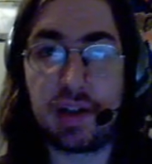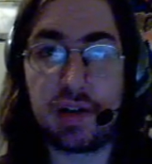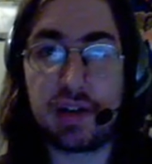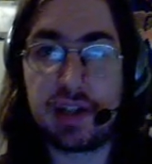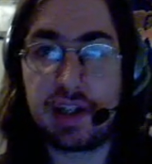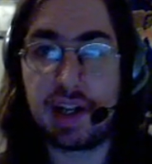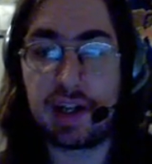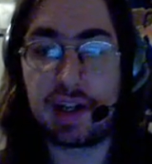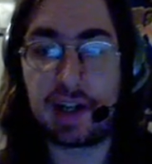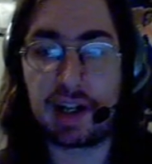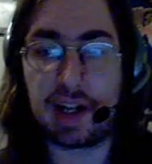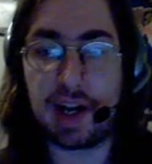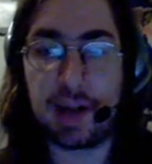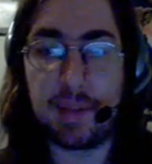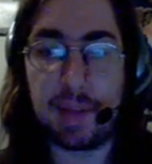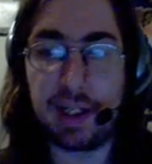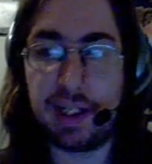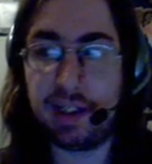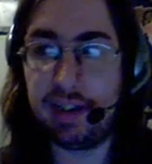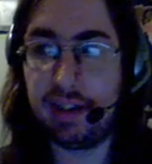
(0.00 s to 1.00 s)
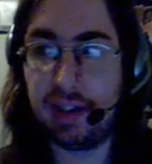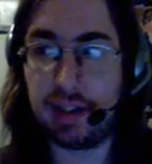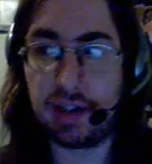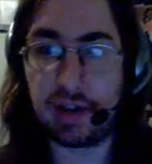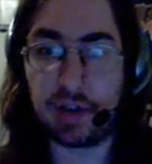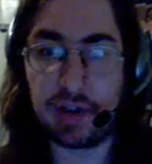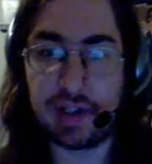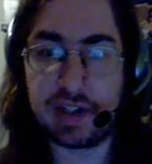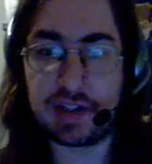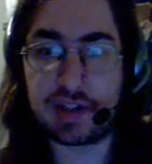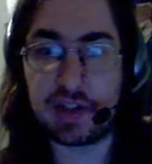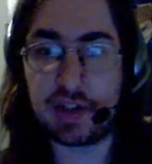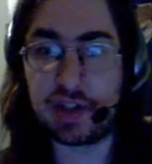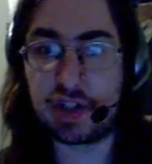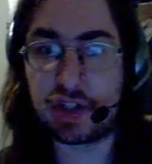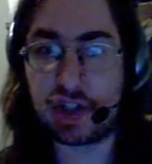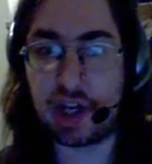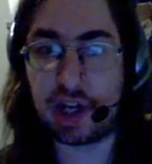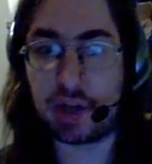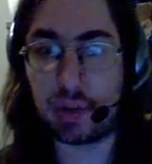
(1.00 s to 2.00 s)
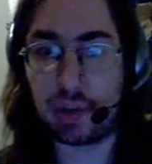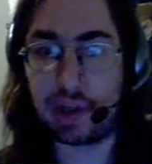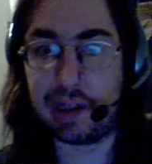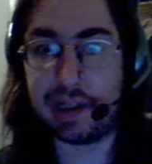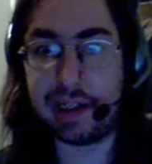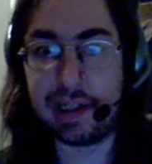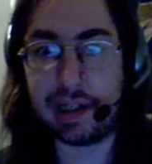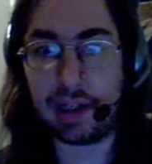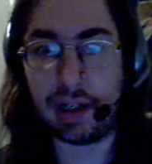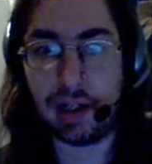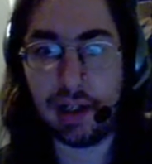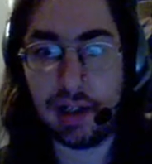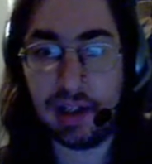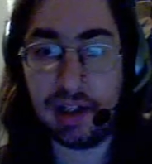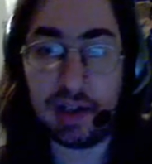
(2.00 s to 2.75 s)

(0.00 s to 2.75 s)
dark comedy, insert genre here.